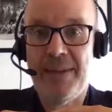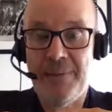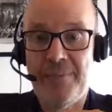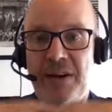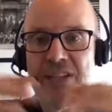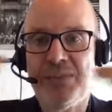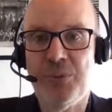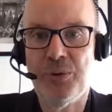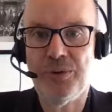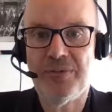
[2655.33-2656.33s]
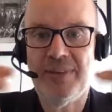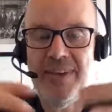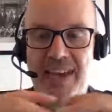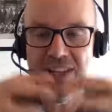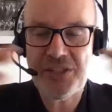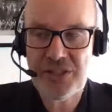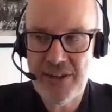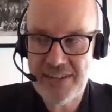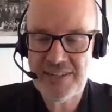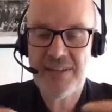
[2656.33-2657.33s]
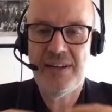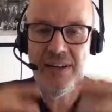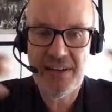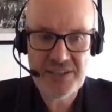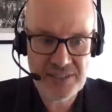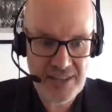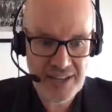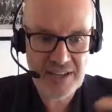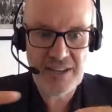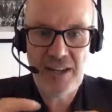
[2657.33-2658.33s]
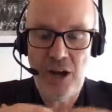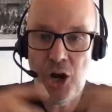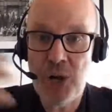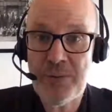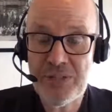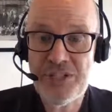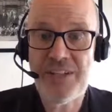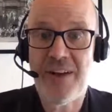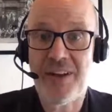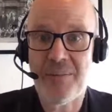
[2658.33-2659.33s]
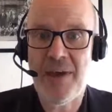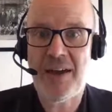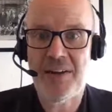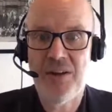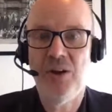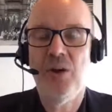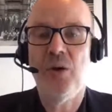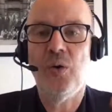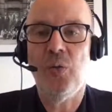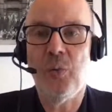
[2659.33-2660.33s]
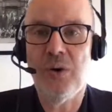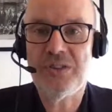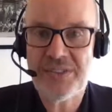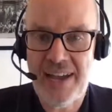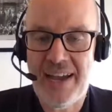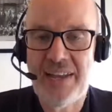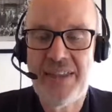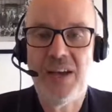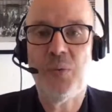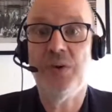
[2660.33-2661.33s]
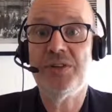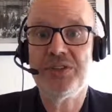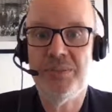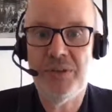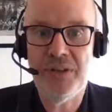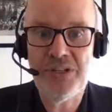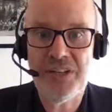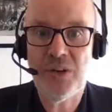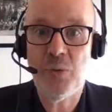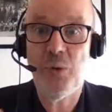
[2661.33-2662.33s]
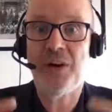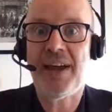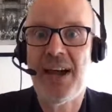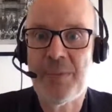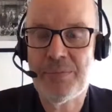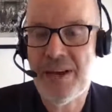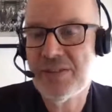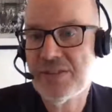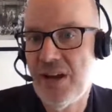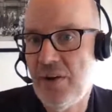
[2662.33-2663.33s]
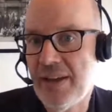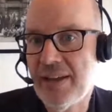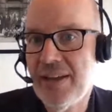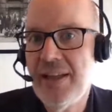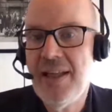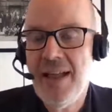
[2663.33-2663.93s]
in a much more integrated, holistic, open sharing manner what's out there, what's emerging, what are outbreaks going,